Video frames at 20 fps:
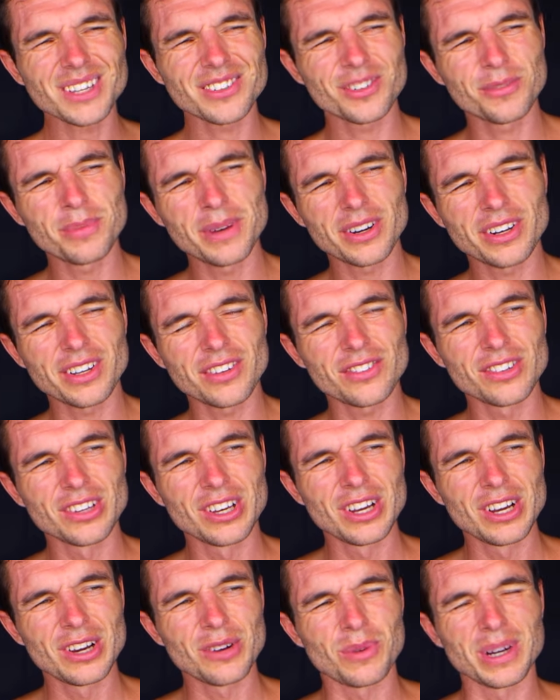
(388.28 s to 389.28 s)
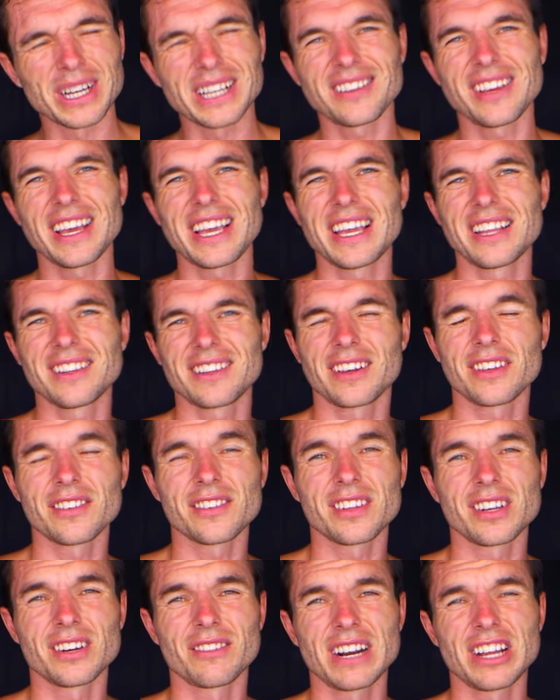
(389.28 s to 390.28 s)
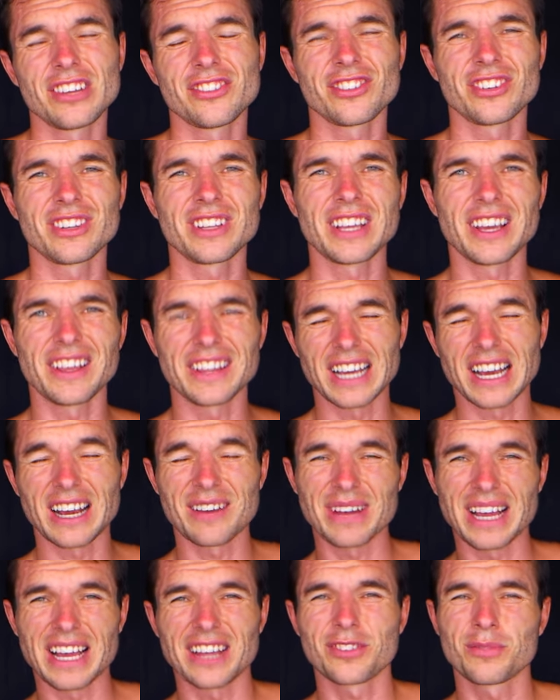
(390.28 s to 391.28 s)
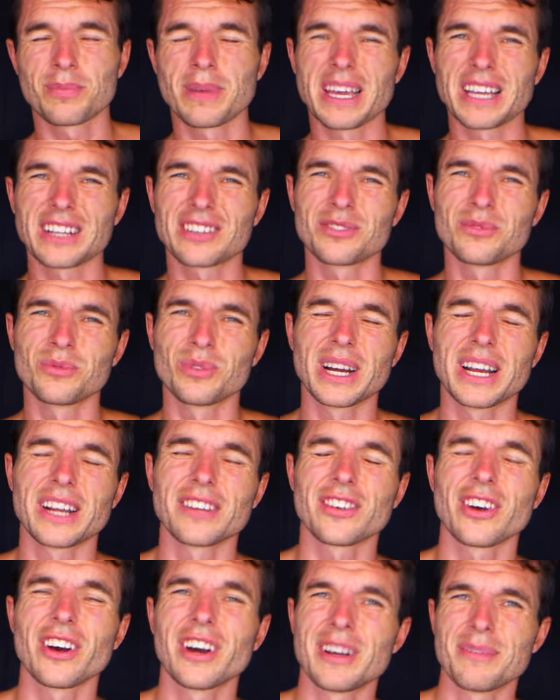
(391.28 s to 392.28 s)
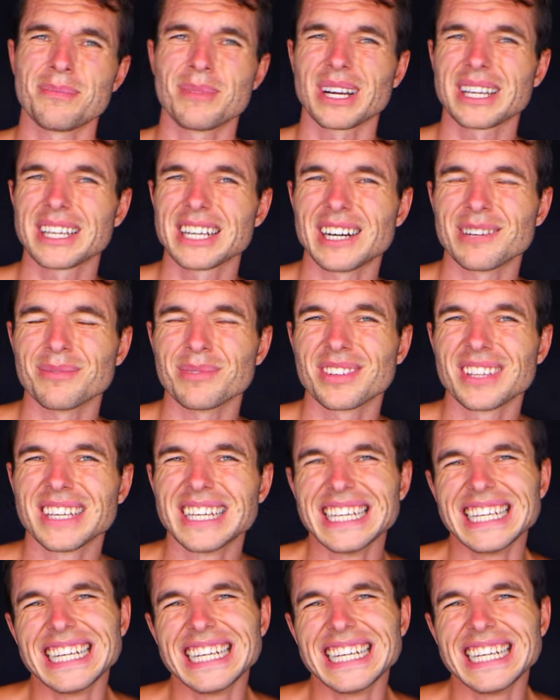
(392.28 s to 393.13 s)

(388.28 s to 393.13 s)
to be honest, when I take into consideration the other aspect where it's hurting my gums,